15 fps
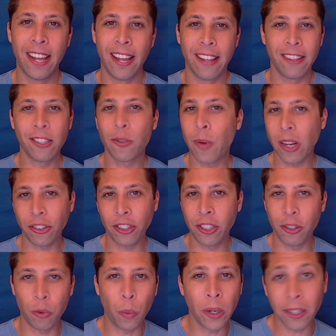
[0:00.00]
This question
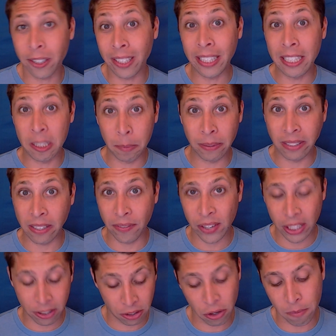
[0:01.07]
is weirdly
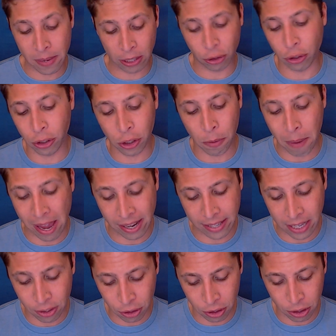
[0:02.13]
specific, so make sure you pay
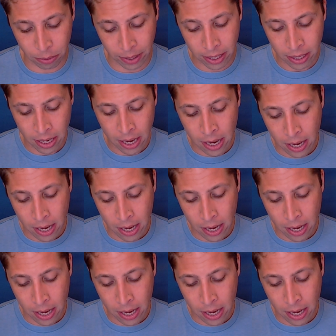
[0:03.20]
attention to it.